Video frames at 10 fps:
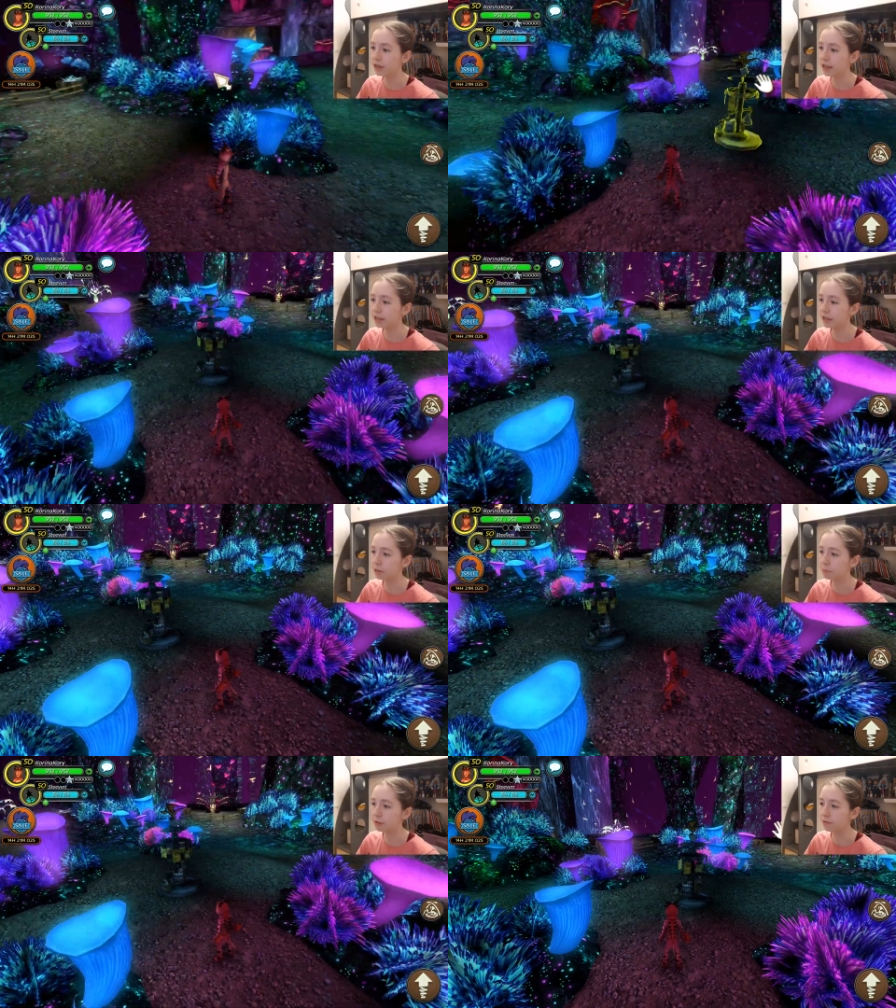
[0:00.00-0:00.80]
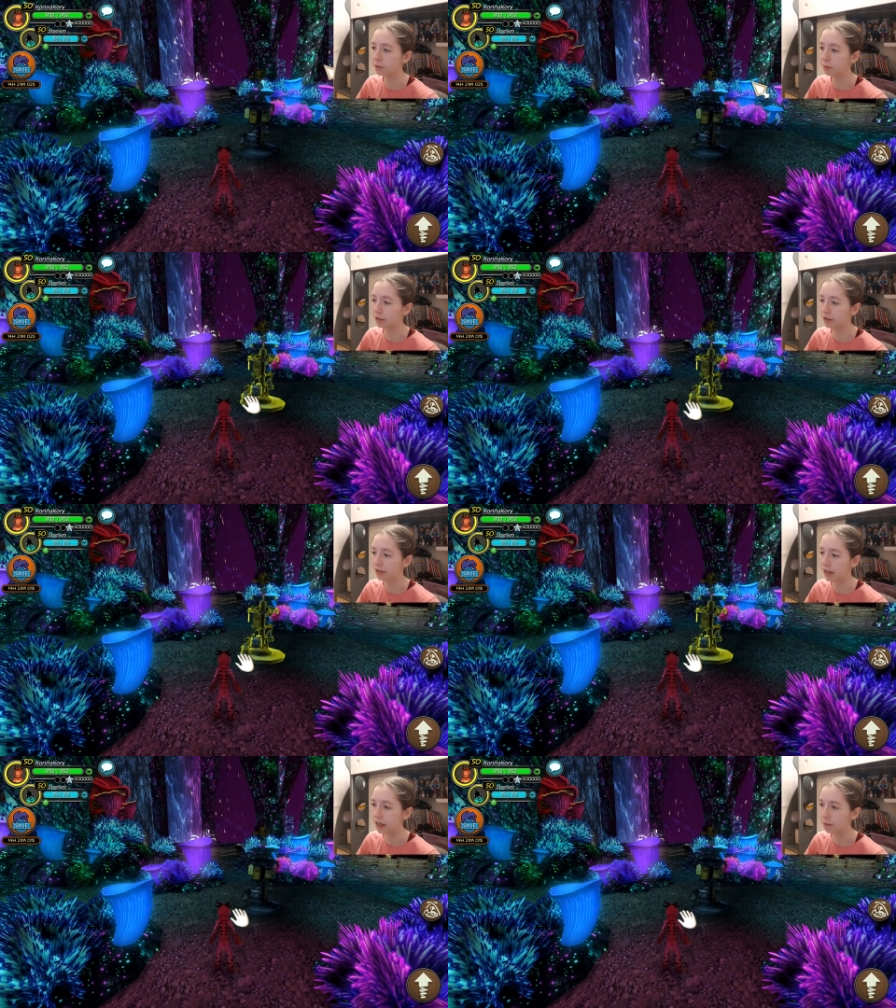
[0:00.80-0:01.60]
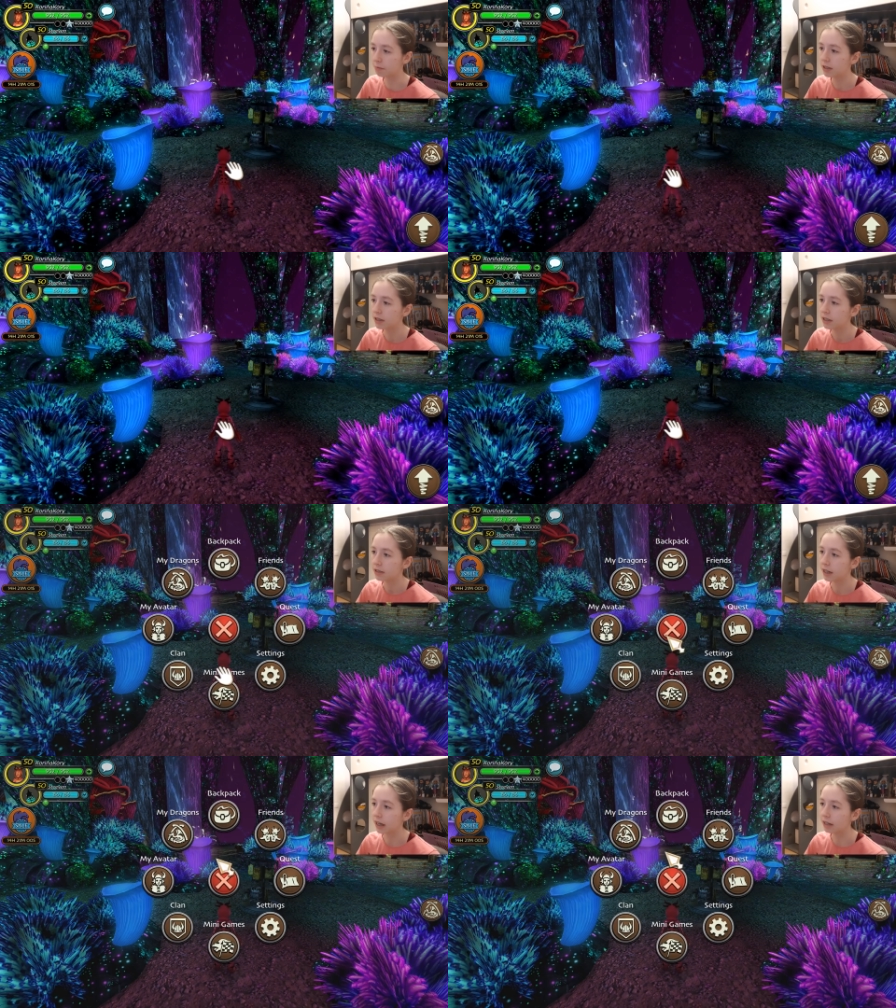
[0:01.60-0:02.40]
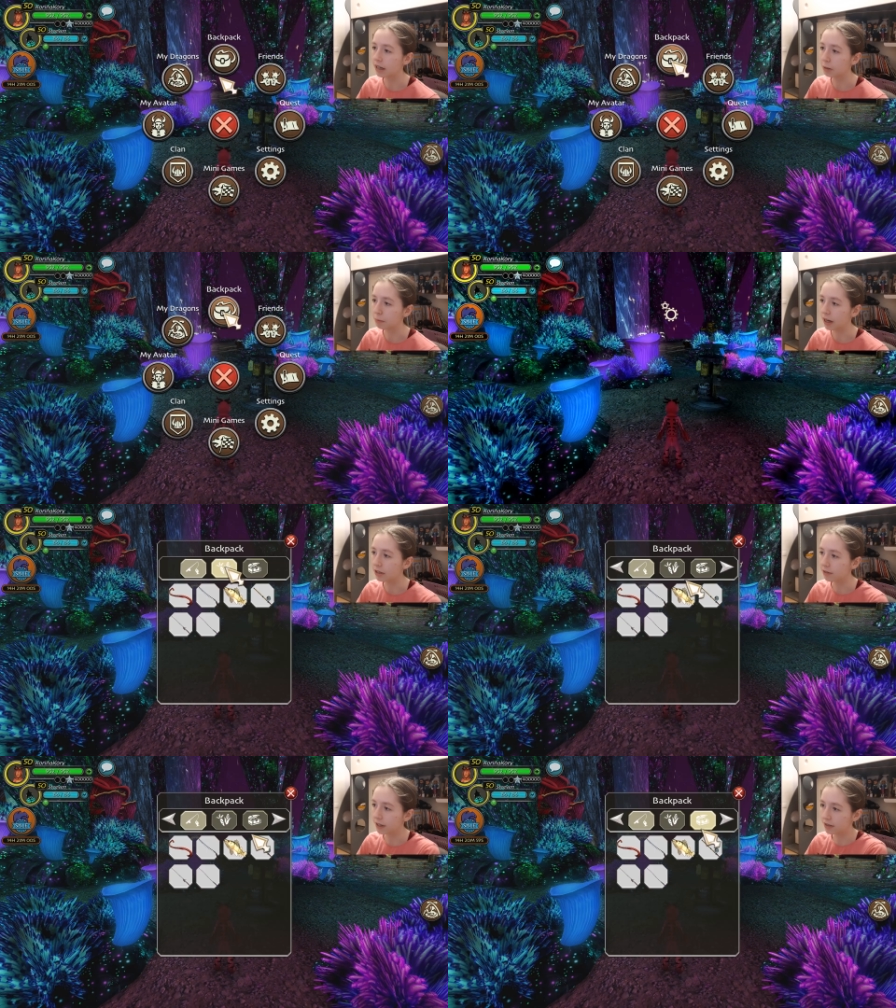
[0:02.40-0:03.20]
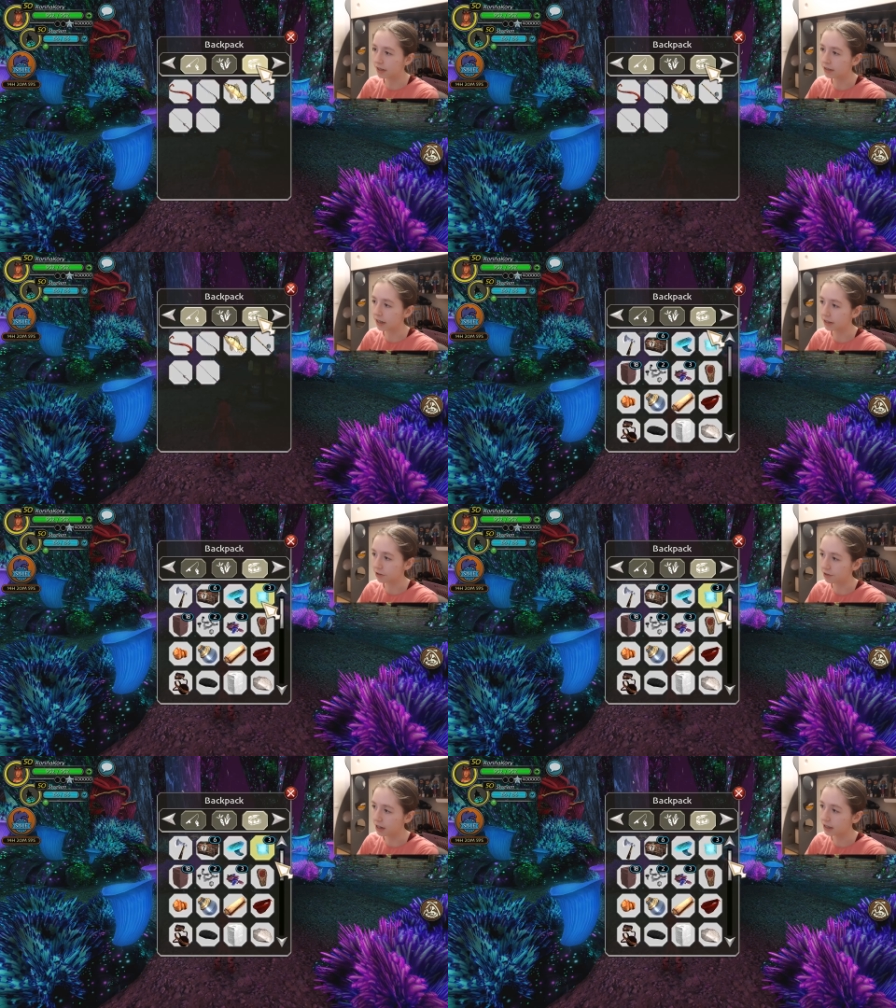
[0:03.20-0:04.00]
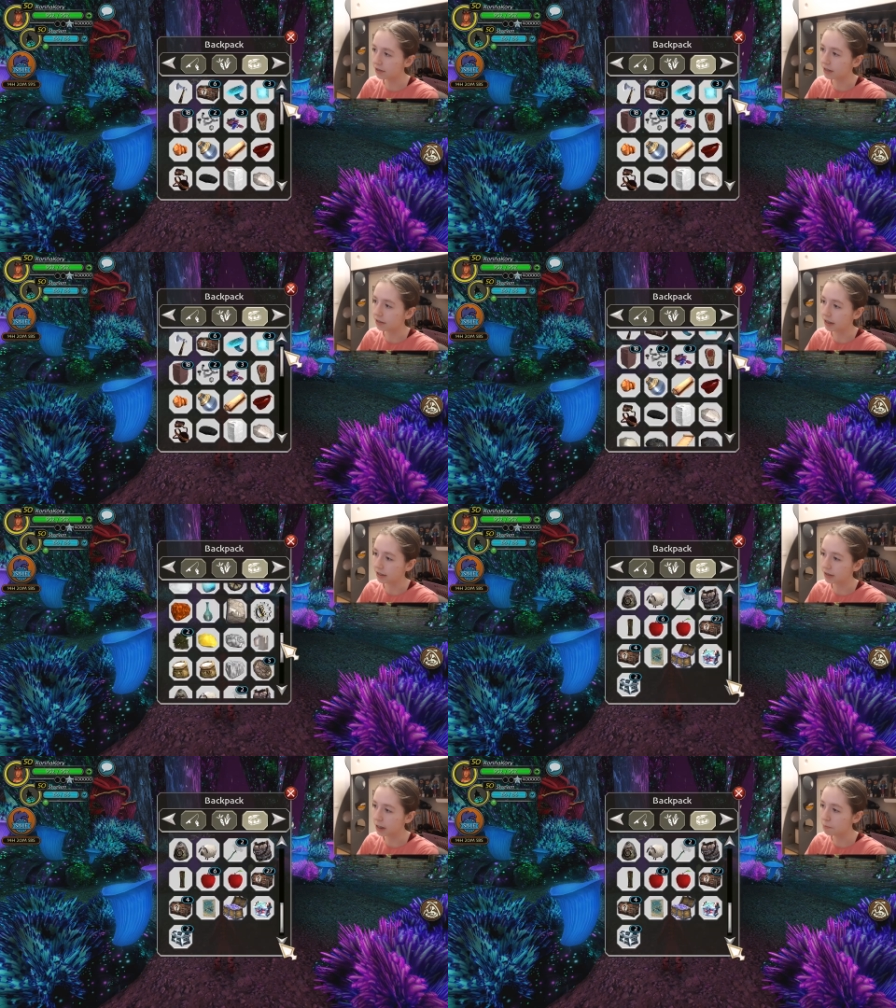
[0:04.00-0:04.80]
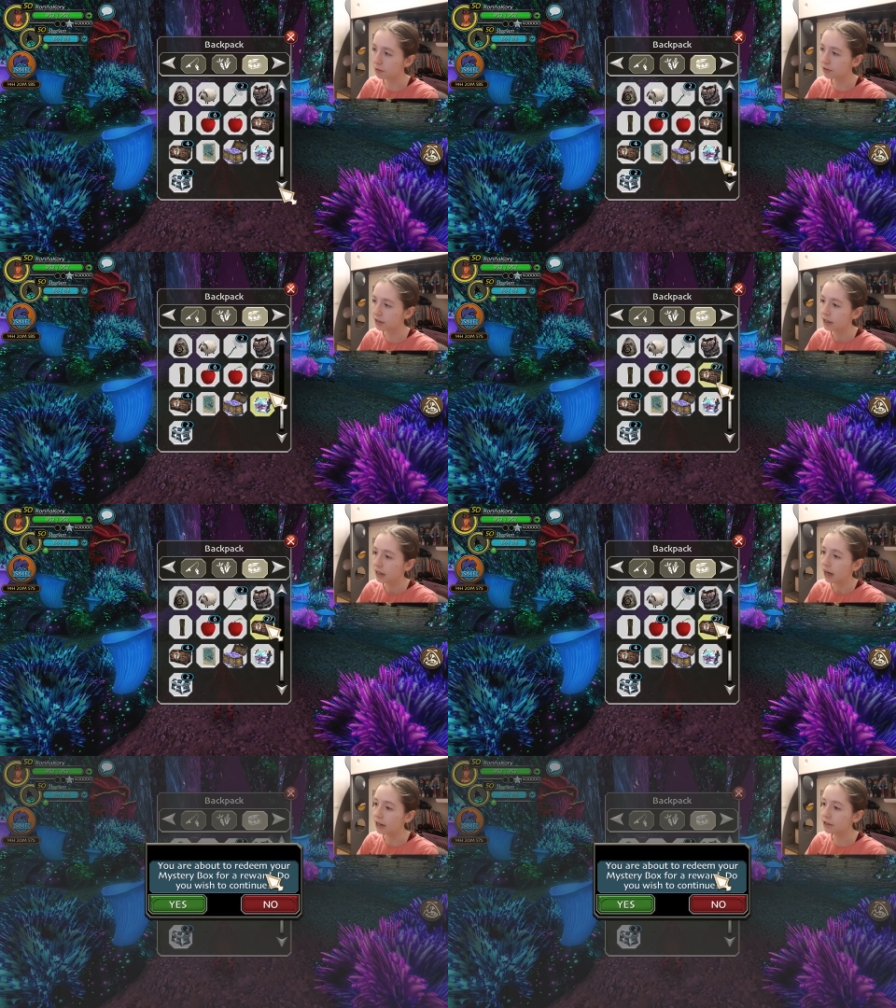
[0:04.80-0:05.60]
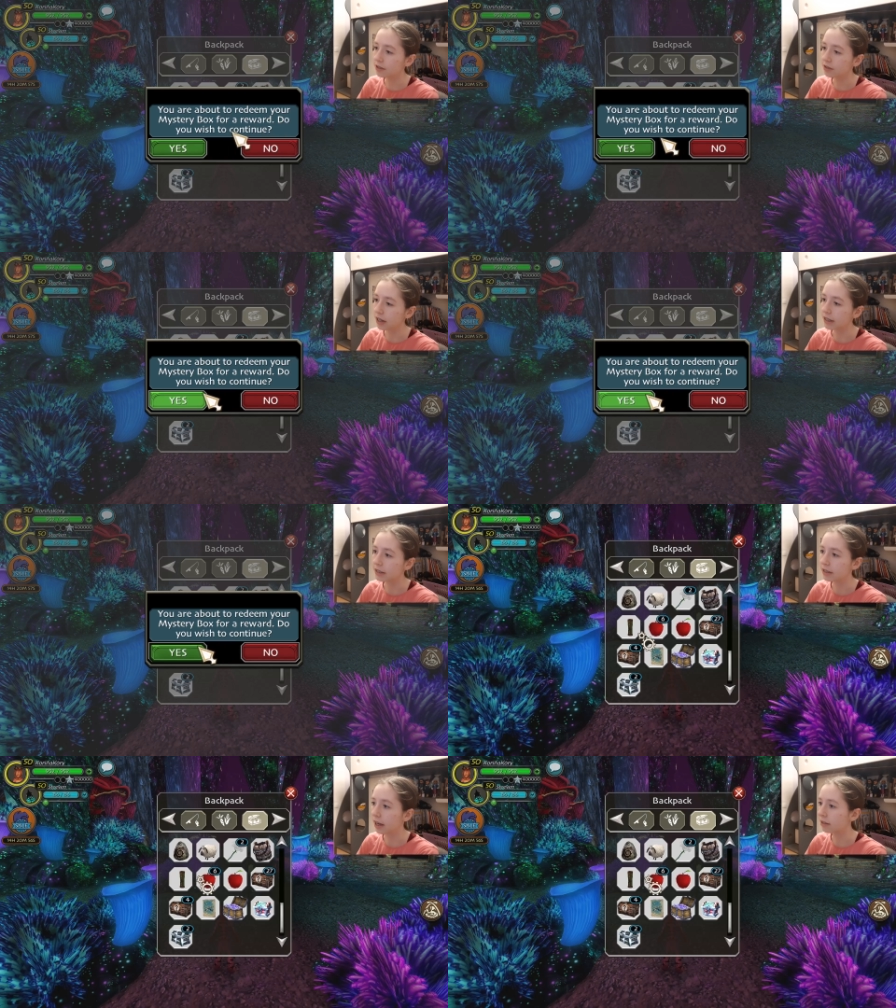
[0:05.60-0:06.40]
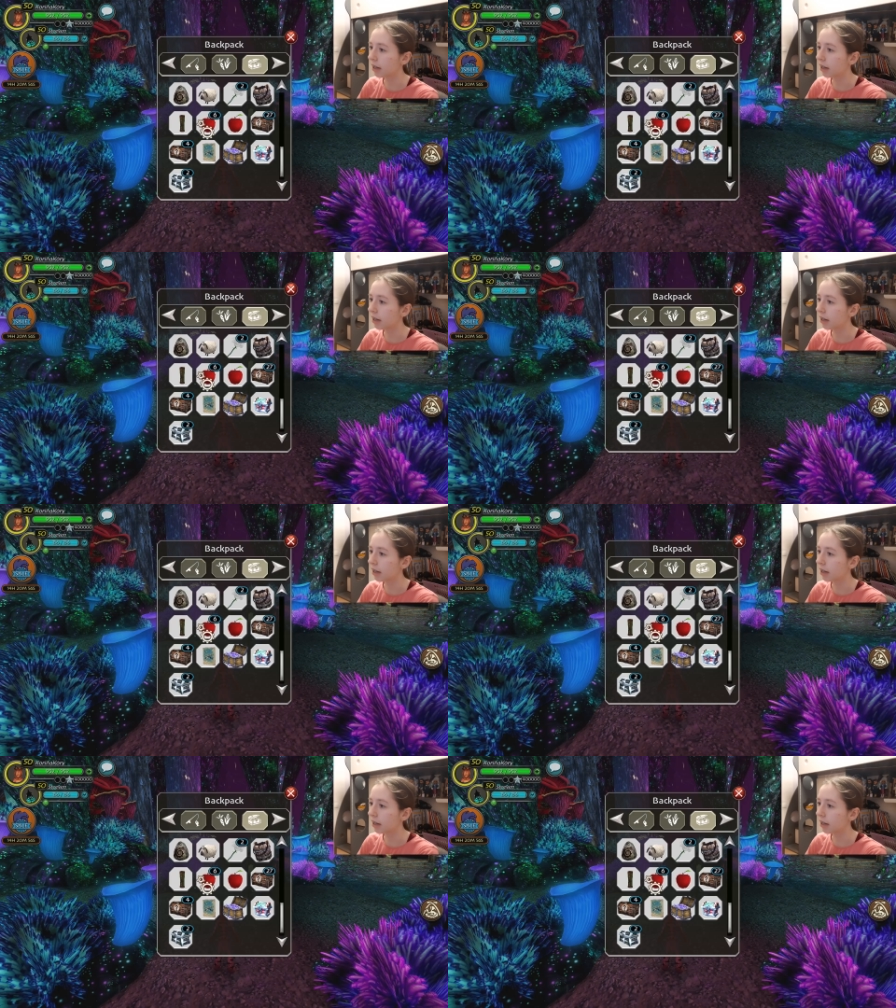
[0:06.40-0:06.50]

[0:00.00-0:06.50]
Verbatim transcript: the things that are beautiful about this game. Like I like battle events, I like the dragons, I like the stables. I just like I